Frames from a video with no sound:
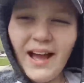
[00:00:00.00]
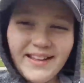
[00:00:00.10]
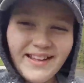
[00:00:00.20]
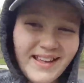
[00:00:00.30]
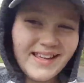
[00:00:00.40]

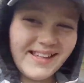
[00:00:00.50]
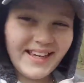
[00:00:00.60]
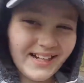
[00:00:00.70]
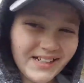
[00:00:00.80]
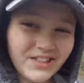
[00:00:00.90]
I didn't
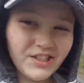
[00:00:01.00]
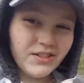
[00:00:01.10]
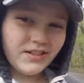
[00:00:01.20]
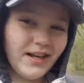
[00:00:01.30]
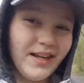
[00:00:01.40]
catch
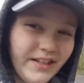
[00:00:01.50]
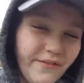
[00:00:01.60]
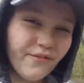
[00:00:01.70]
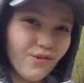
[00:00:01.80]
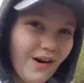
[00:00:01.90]

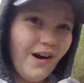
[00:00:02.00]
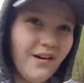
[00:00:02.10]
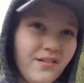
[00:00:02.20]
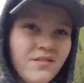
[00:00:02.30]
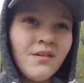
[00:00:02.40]
any
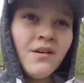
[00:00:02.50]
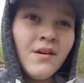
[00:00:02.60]
frogs,